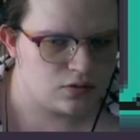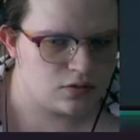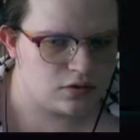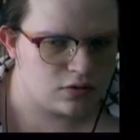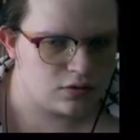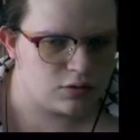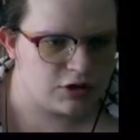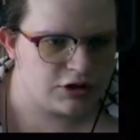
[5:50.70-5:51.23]

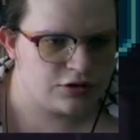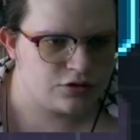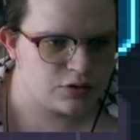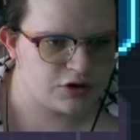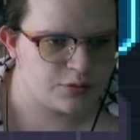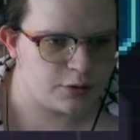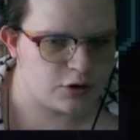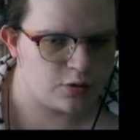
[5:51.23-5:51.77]
Will you switch
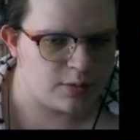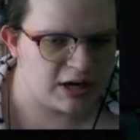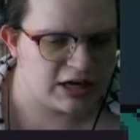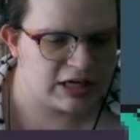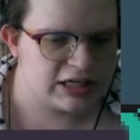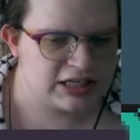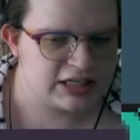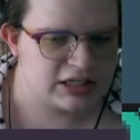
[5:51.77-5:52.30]
Pokemon?
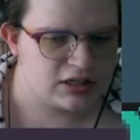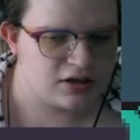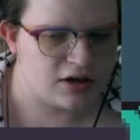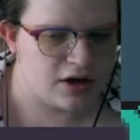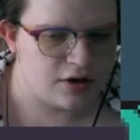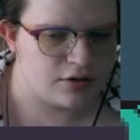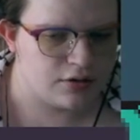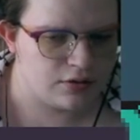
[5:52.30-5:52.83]
No.
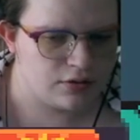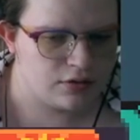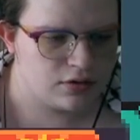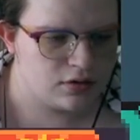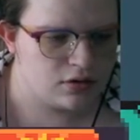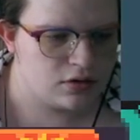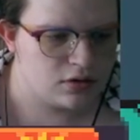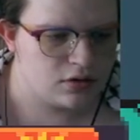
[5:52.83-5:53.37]

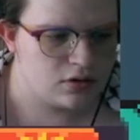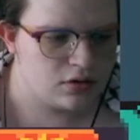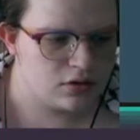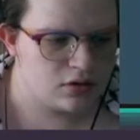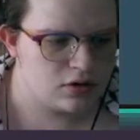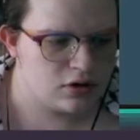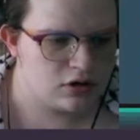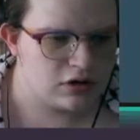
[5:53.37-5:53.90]

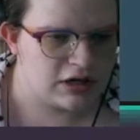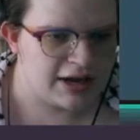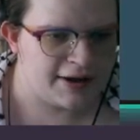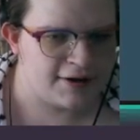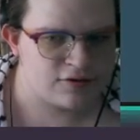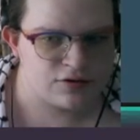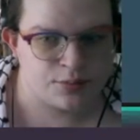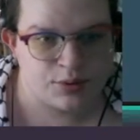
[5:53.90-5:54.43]
I
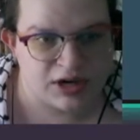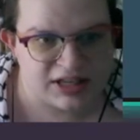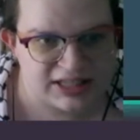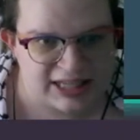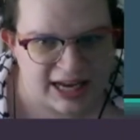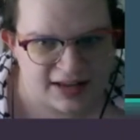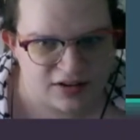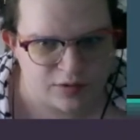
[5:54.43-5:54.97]
have to press
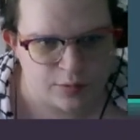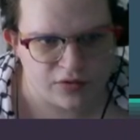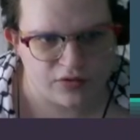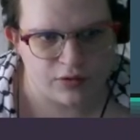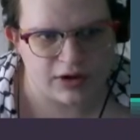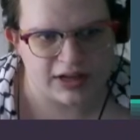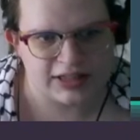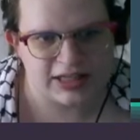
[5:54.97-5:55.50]
yes
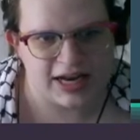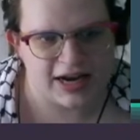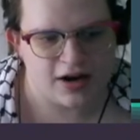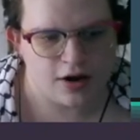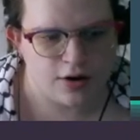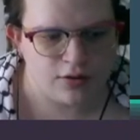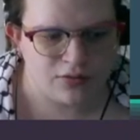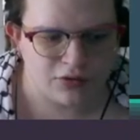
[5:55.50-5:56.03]
before I say
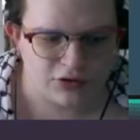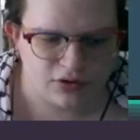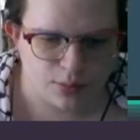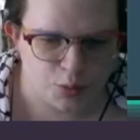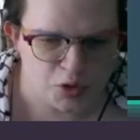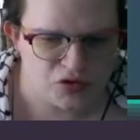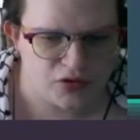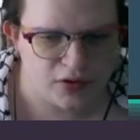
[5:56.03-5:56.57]
no for some
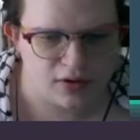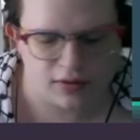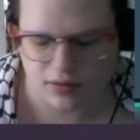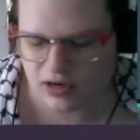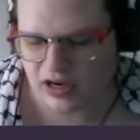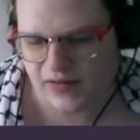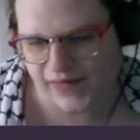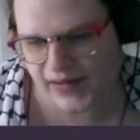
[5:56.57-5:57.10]
reason.
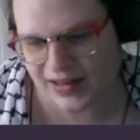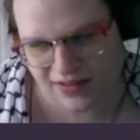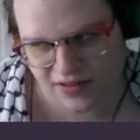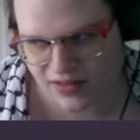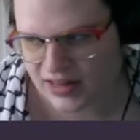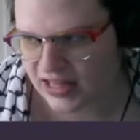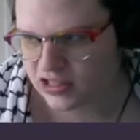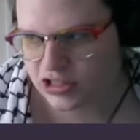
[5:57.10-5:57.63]
That's
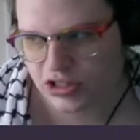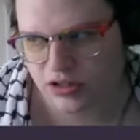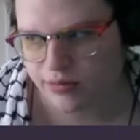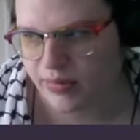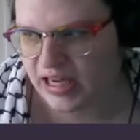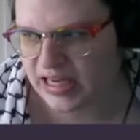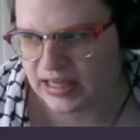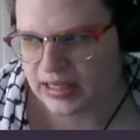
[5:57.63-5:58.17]
just
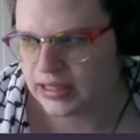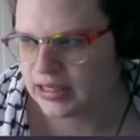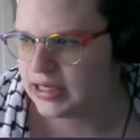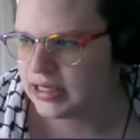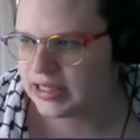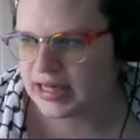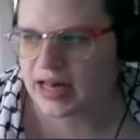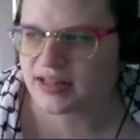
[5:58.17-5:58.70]
me.
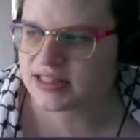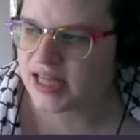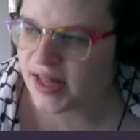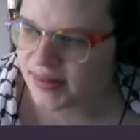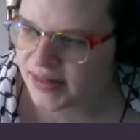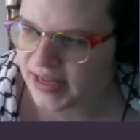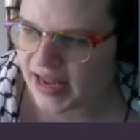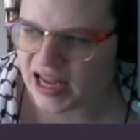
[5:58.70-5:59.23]
That's not
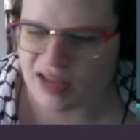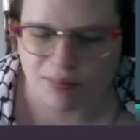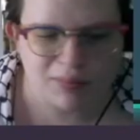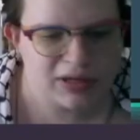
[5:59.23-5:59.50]
the game.